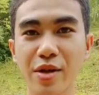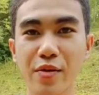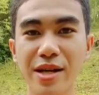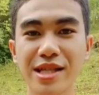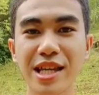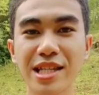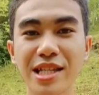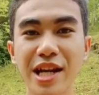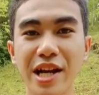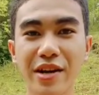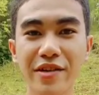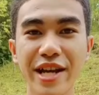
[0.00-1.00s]
what is
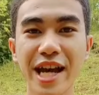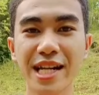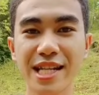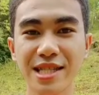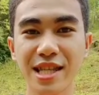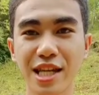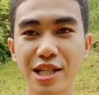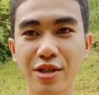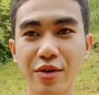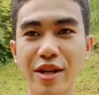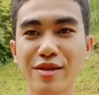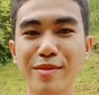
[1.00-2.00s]
reality,
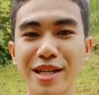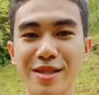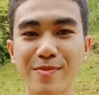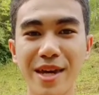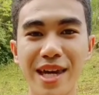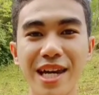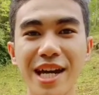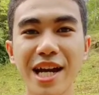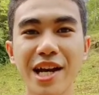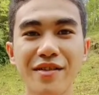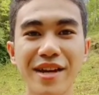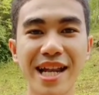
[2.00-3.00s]
so it must be
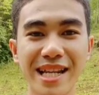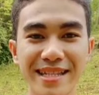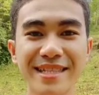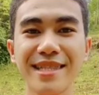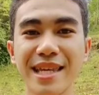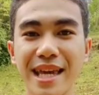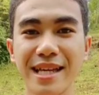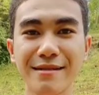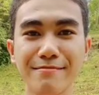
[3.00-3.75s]
realistic.